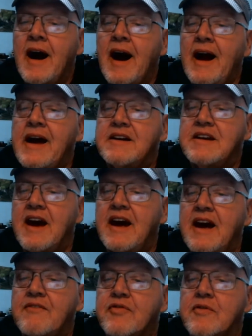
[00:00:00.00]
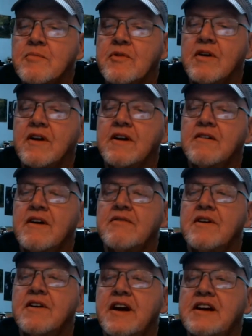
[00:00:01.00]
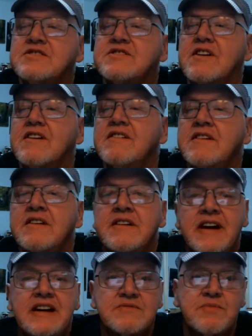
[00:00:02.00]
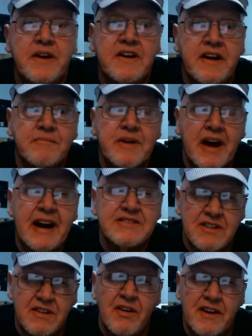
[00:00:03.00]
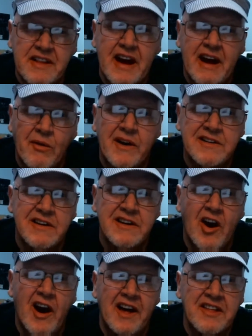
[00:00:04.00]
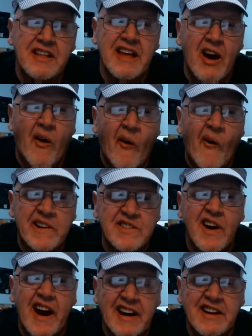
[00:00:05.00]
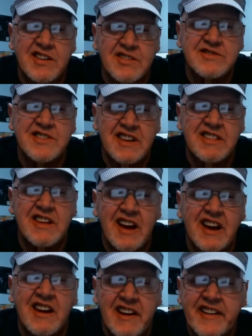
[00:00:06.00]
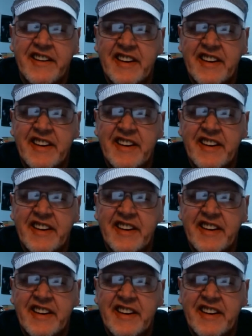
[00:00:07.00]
Hiya, Dave from Crooked River and Eastern. He's one of them guys that are on that one, I think that On Track Tuesday thing.